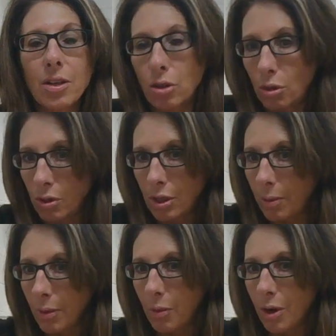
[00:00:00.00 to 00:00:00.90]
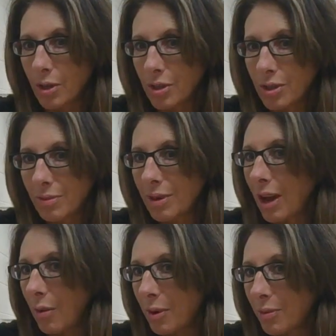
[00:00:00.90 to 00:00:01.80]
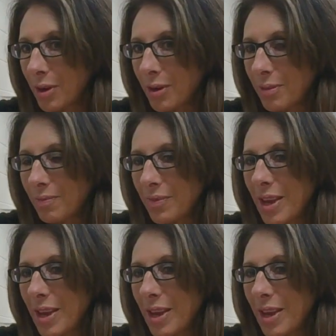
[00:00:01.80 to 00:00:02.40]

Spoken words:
is two separate words, not one word.